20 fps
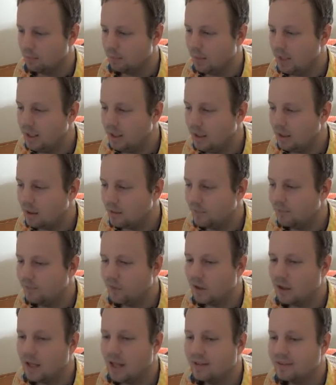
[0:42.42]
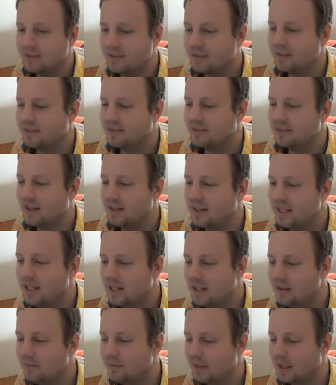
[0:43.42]
Mi volas
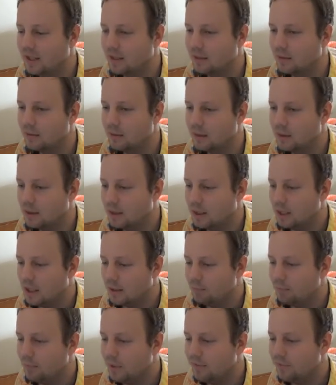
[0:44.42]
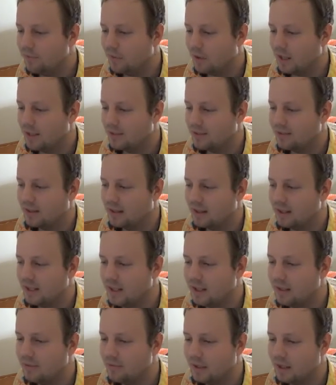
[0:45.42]
sanigi vin. Mi volas
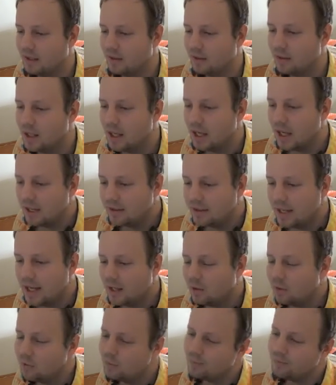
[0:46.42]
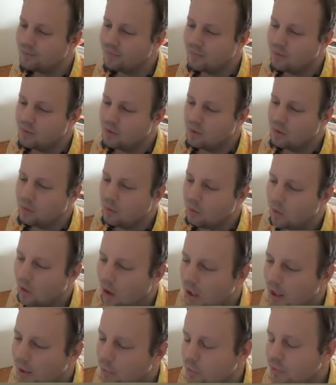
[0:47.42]
sanigi vin. Now,
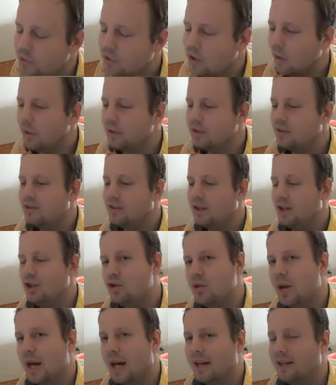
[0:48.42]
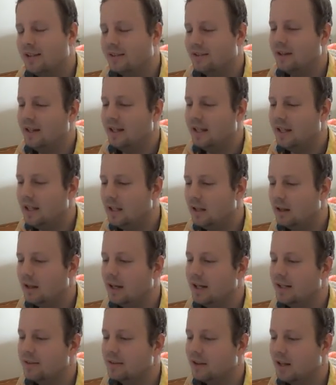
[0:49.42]
I was going to teach you how to say
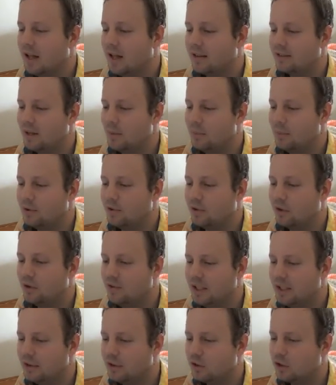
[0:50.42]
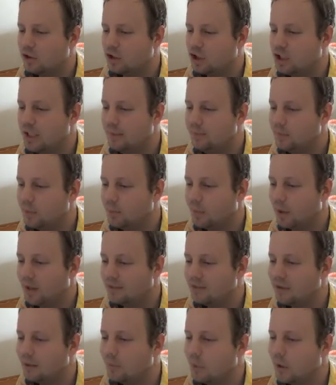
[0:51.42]
healer in the last episode, and then I got sheeped by
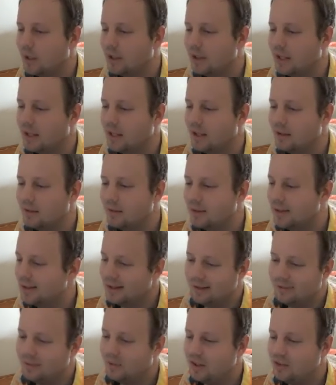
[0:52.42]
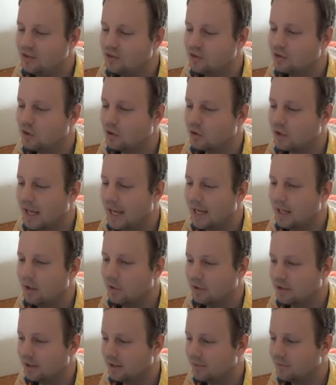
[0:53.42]
someone, and things just got
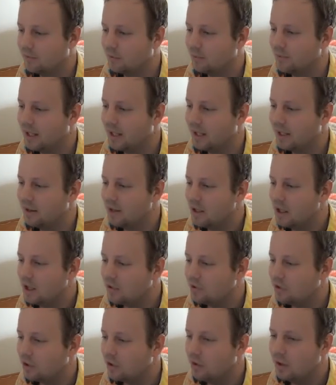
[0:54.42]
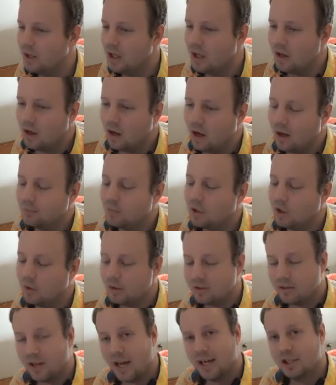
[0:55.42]
chaotic from there. So I'm
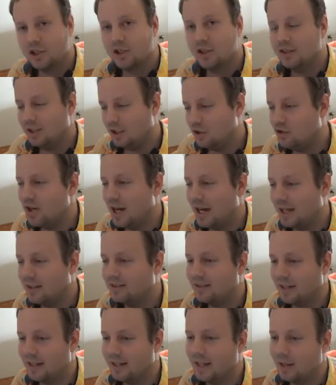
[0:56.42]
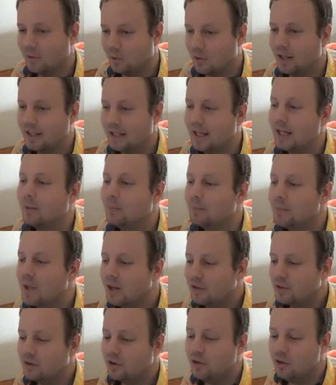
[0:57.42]
going to actually teach you how to say that right now.
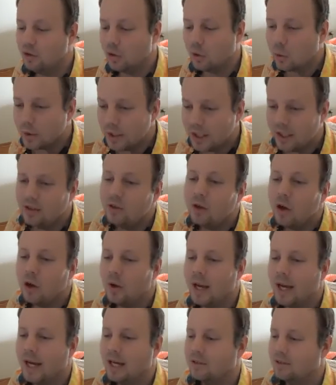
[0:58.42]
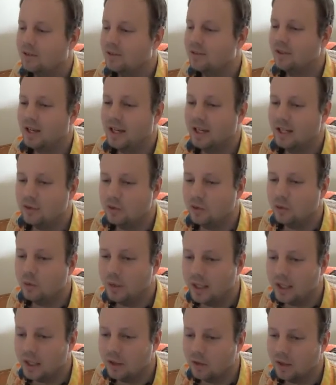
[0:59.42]
So you already know how to say to
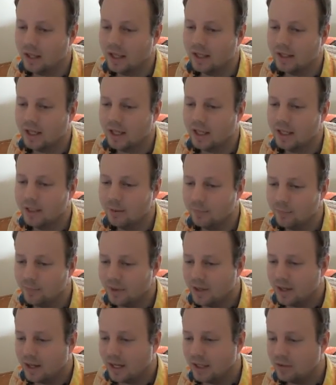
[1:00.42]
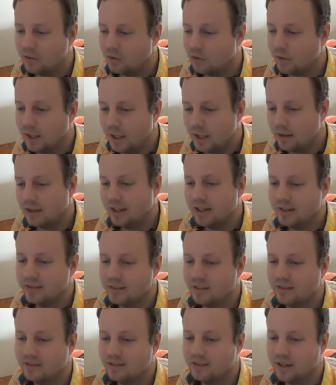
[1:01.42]
heal, okay? And to heal
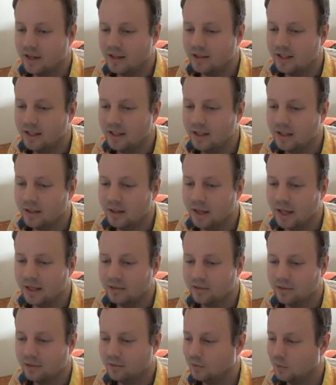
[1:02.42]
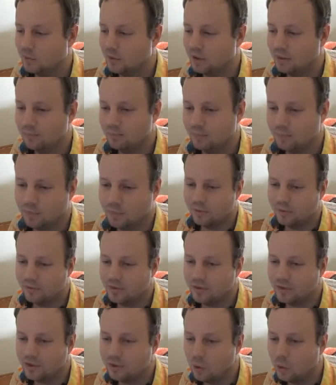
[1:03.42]
is sanigi, as I've already
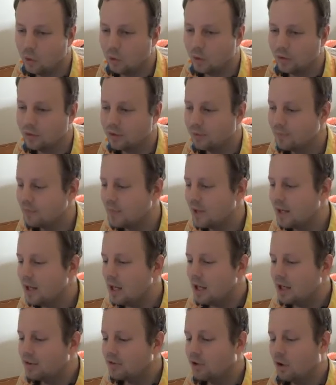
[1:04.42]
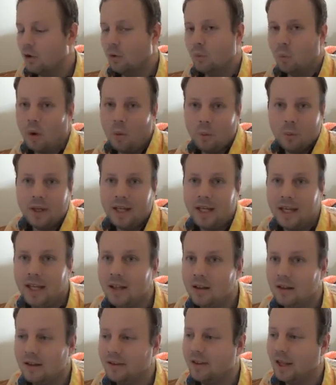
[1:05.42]
previously taught. So what would a
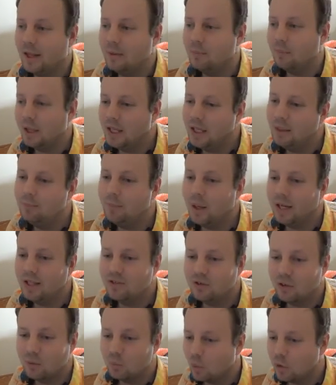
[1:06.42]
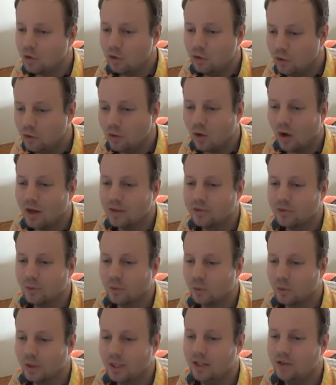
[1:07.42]
healer then be based on what you guys
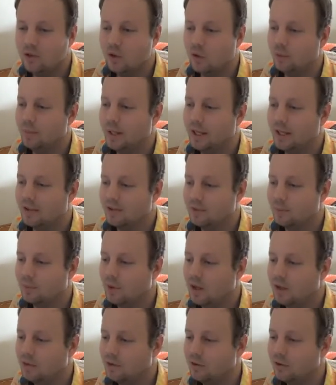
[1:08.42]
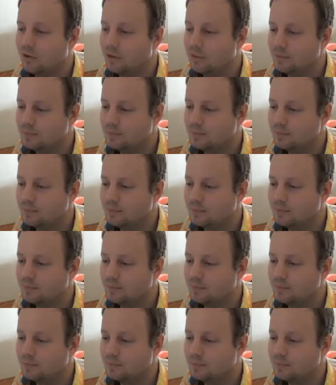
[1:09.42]
already know about Esperanto?